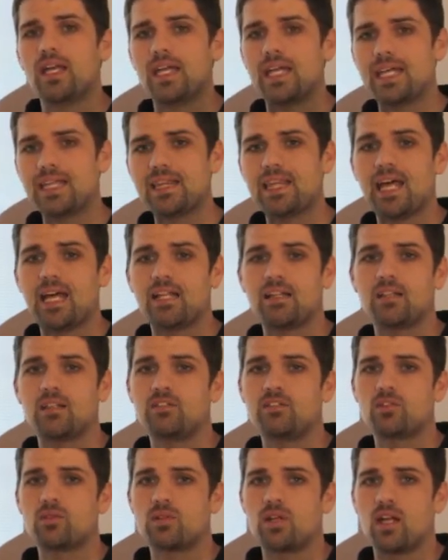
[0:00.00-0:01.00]
get that
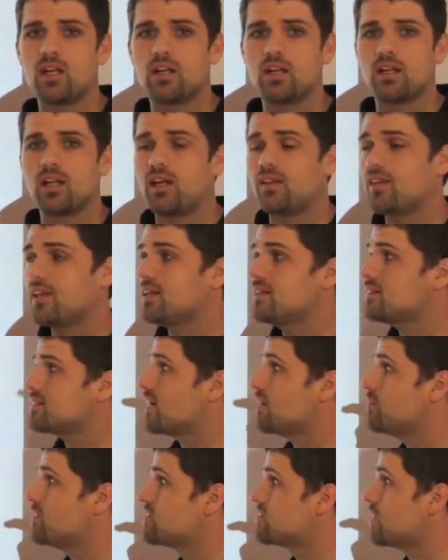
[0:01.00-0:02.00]
list created, and then it's
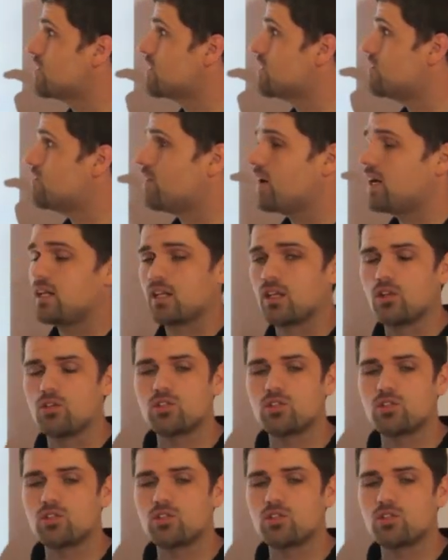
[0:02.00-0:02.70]
time to start inviting.